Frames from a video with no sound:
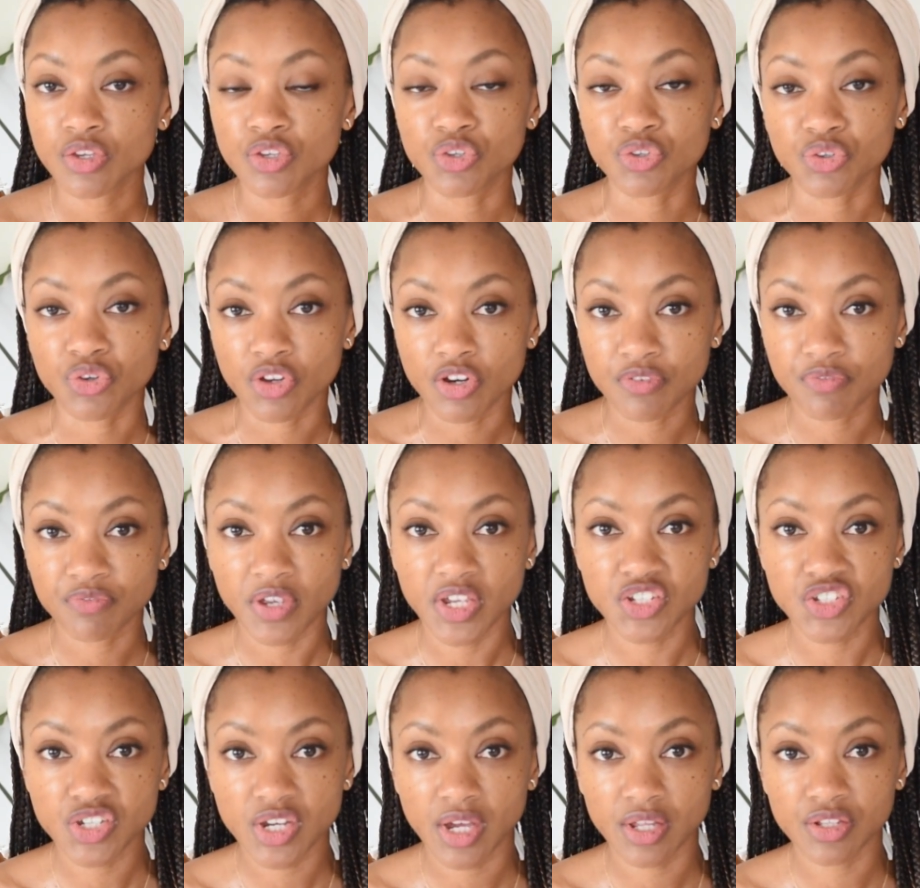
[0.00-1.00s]
You're going to
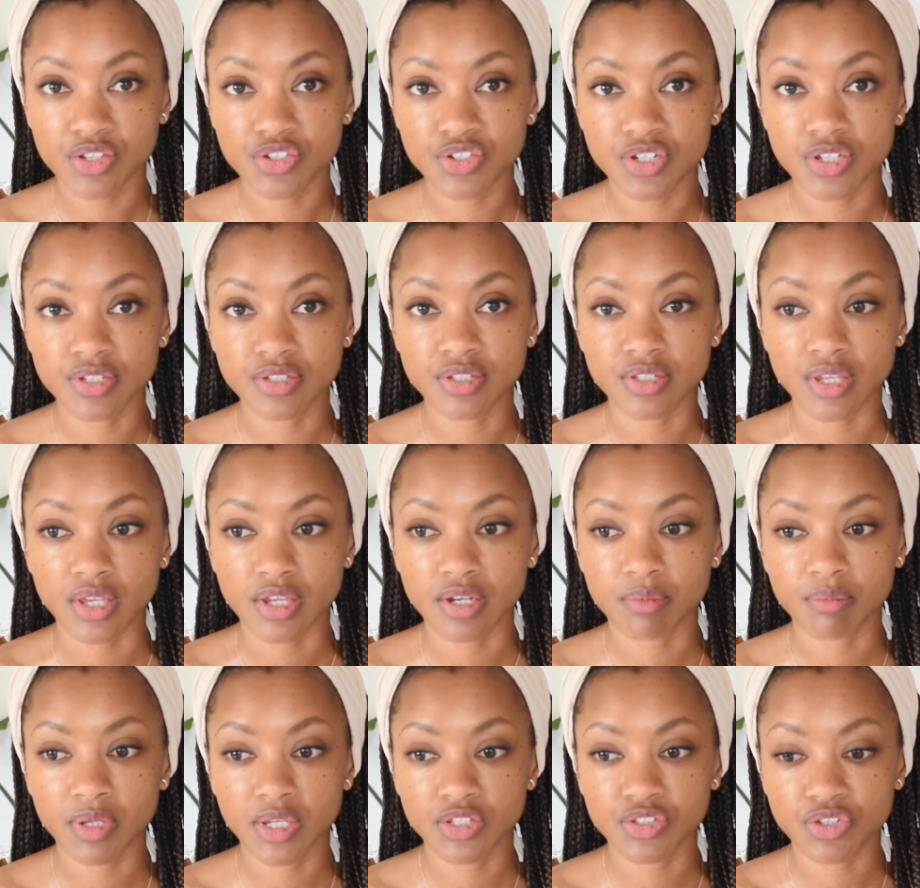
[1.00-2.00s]
face challenges, the
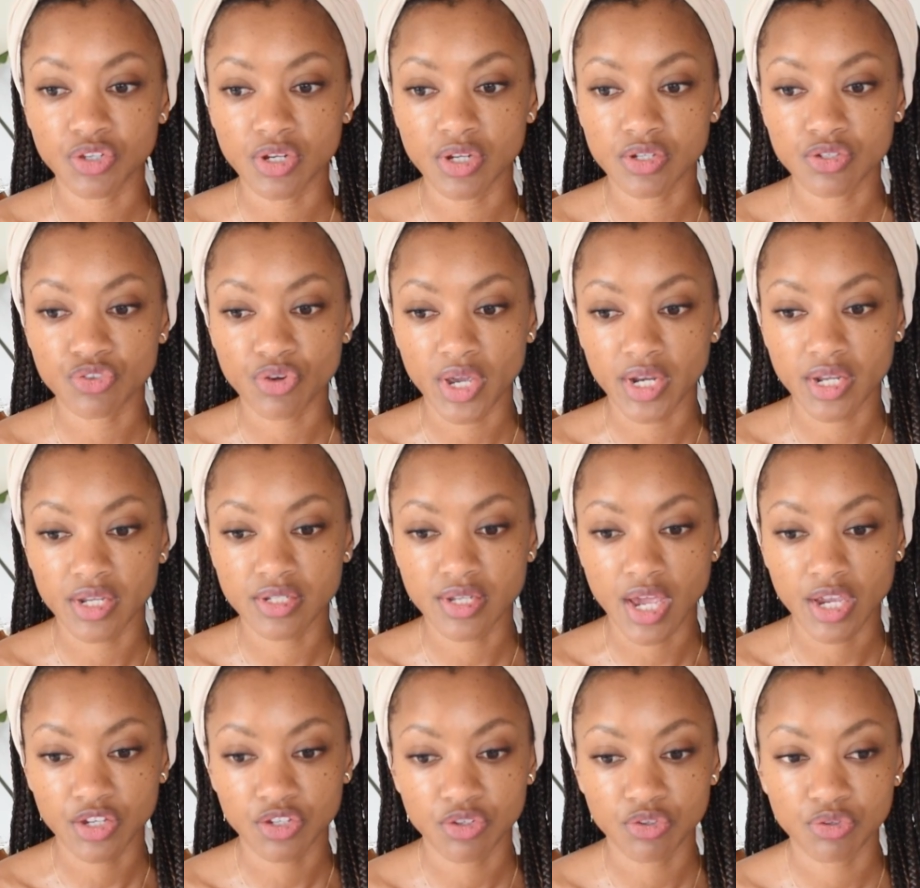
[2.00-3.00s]
enemy is going to try to
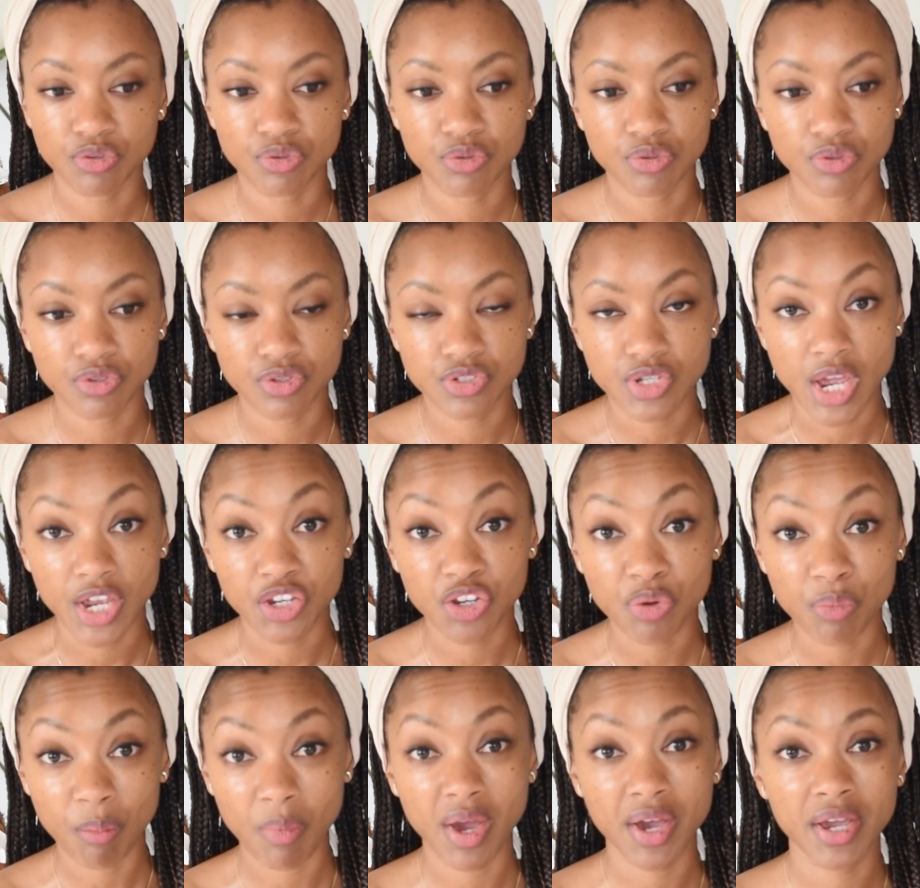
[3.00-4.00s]
attack you, attack
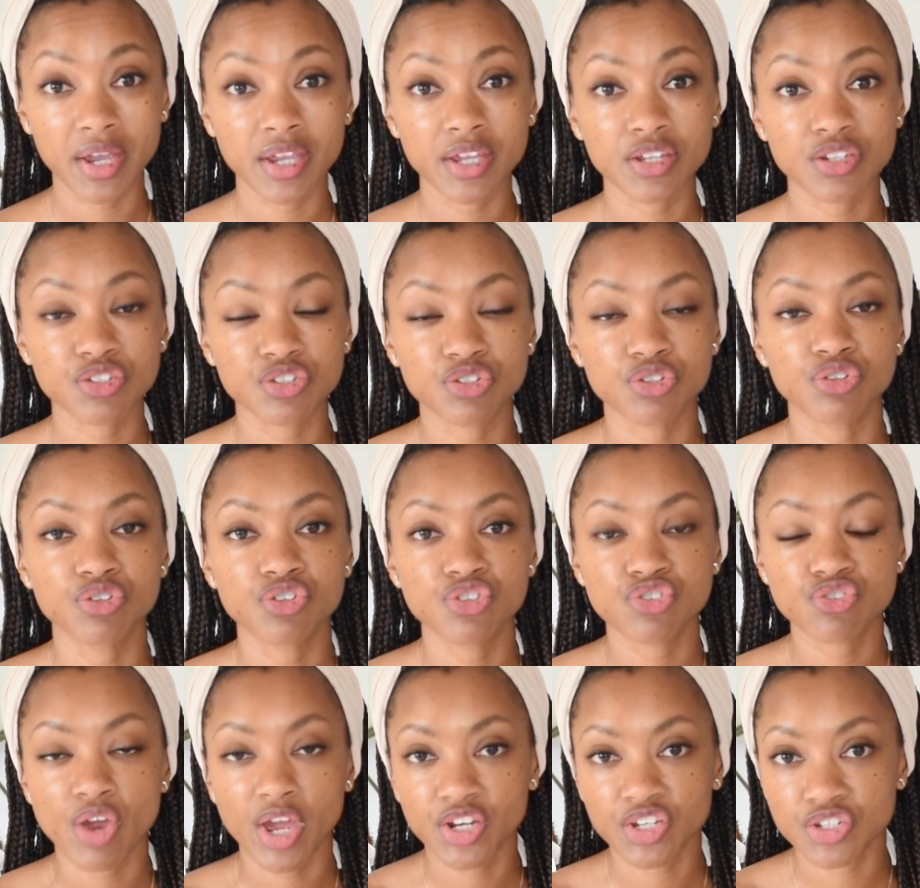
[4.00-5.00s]
your mind, to
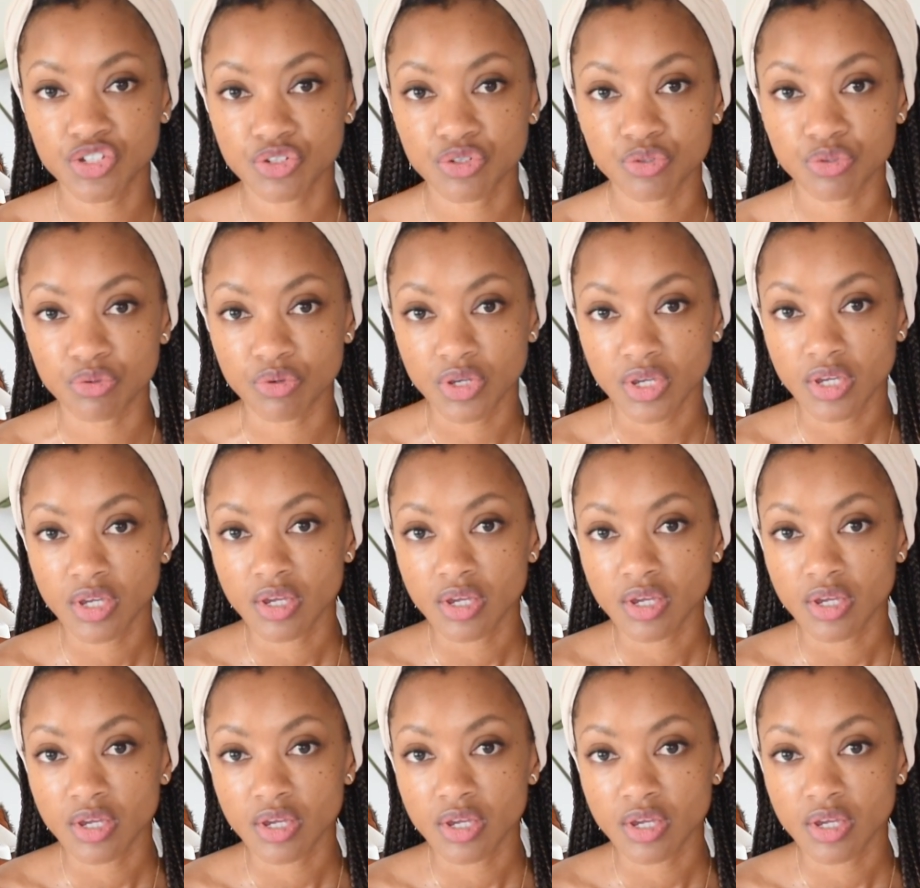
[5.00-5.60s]
distract you,